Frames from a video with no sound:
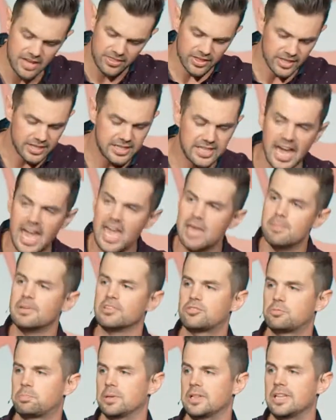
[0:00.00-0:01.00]
The game
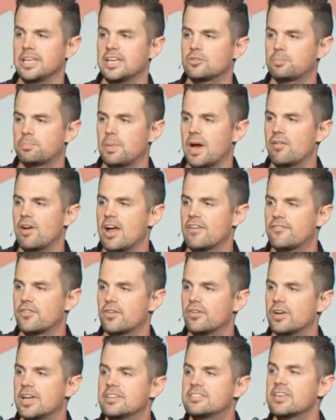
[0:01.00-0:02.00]
is policed by
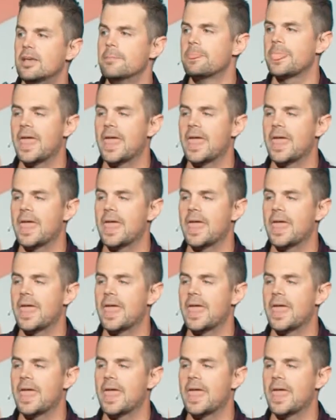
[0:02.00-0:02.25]
referees.